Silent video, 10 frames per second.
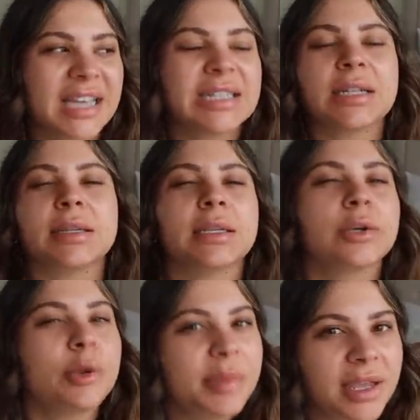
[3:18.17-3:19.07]
I did a
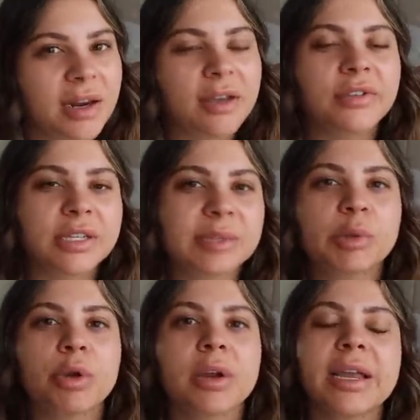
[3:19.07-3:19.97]
little bit of
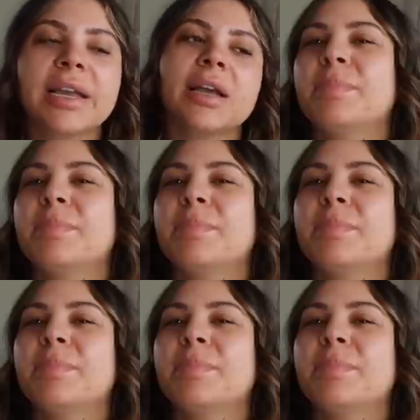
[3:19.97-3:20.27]
exploring,